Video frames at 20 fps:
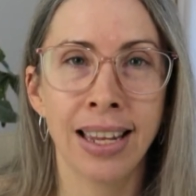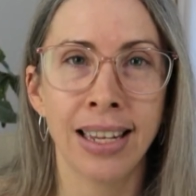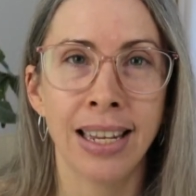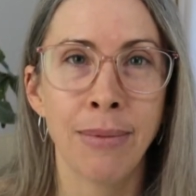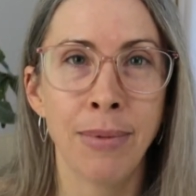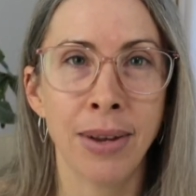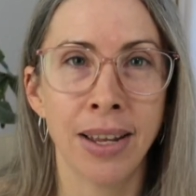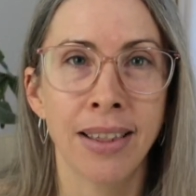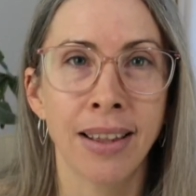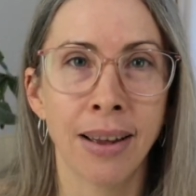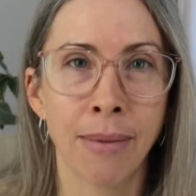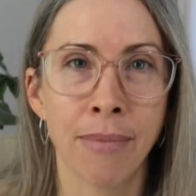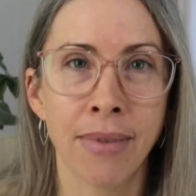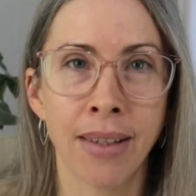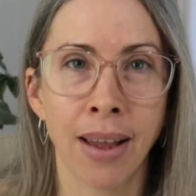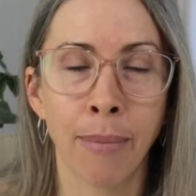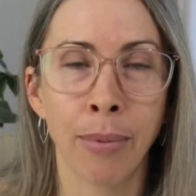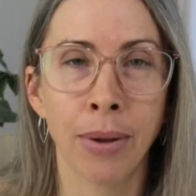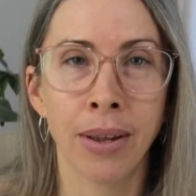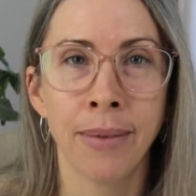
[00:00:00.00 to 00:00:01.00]
give me a thumbs
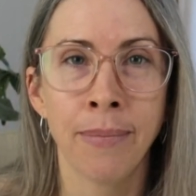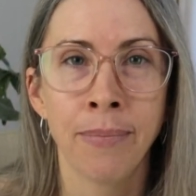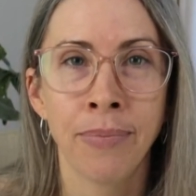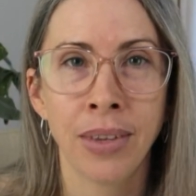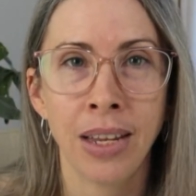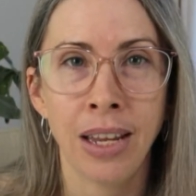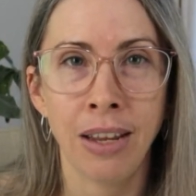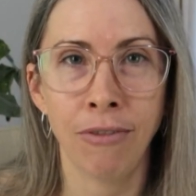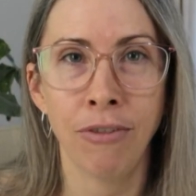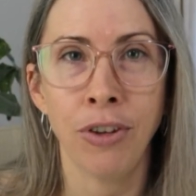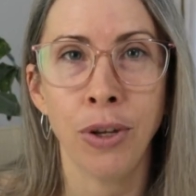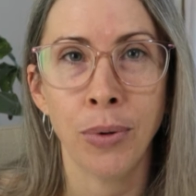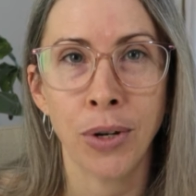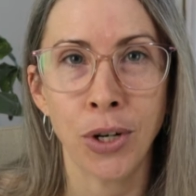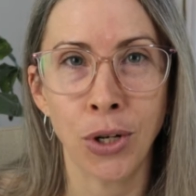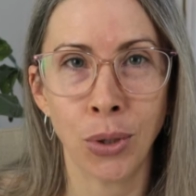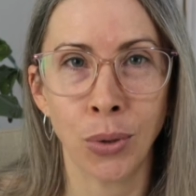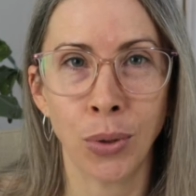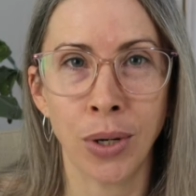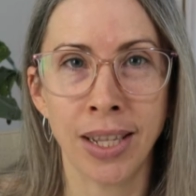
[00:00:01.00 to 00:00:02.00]
up if you
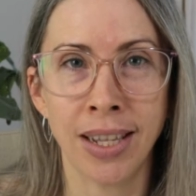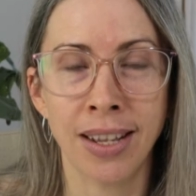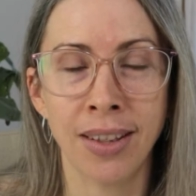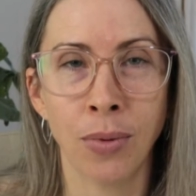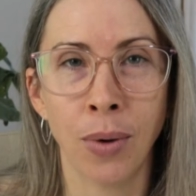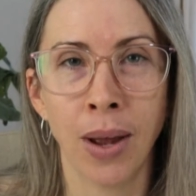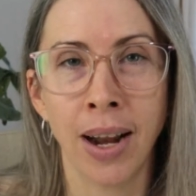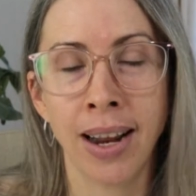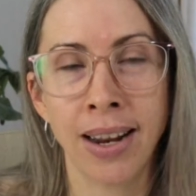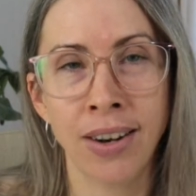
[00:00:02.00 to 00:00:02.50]
enjoyed this one.